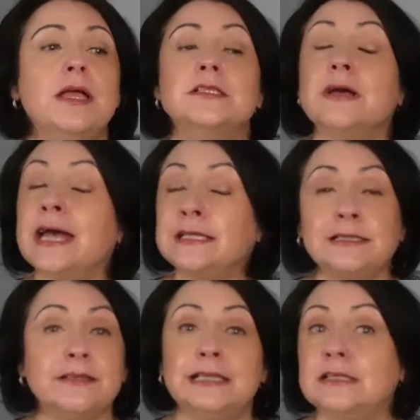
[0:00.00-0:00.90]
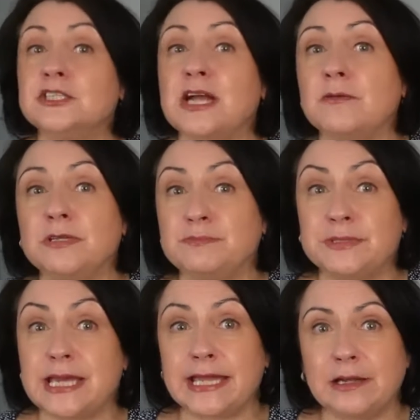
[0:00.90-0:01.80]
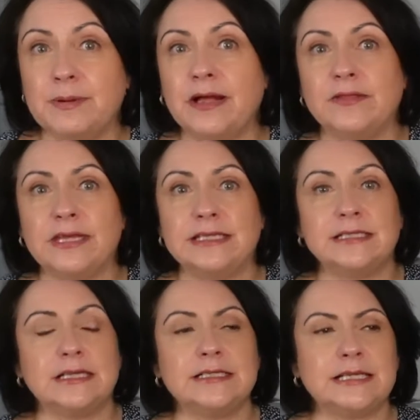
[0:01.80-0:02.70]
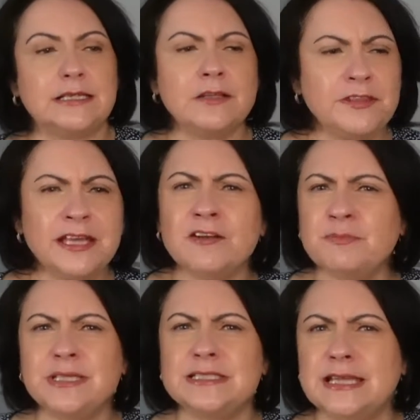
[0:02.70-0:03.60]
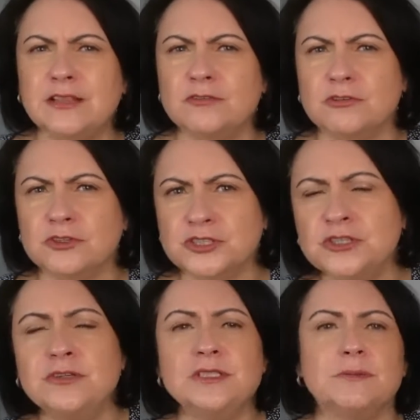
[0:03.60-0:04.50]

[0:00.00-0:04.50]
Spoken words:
So I had another little chat with Dale about these, and I said, I think I've been sent the wrong shoes.